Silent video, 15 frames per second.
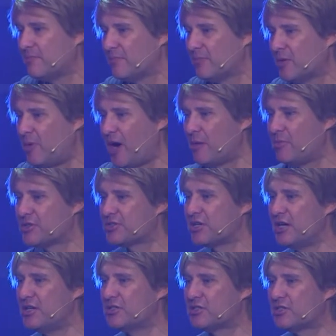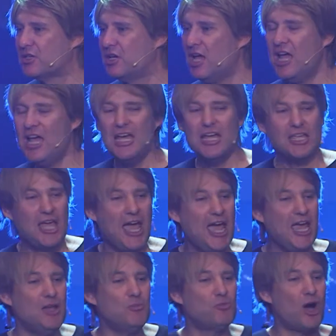the Bible says,
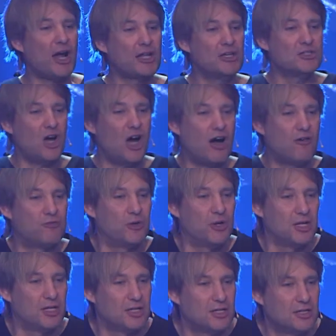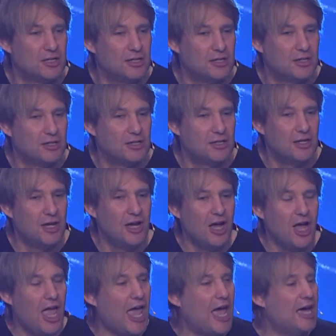Cain brought his offering.
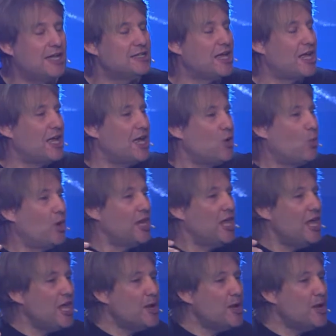And when he